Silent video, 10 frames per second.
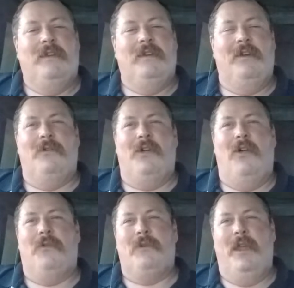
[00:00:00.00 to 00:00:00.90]
With
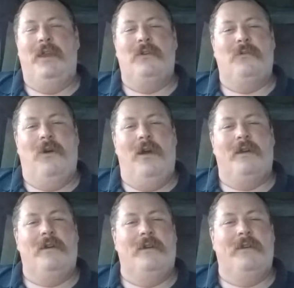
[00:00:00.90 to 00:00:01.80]
all the rain and
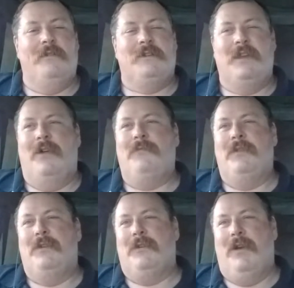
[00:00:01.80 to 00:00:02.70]
water and stuff,
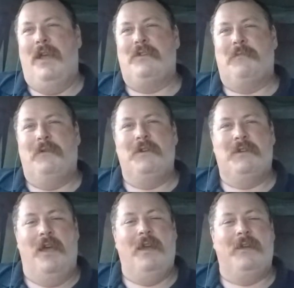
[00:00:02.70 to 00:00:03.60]
the ground's pretty
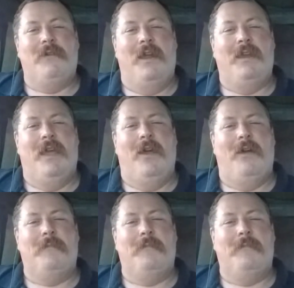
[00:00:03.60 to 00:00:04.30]
soggy right now.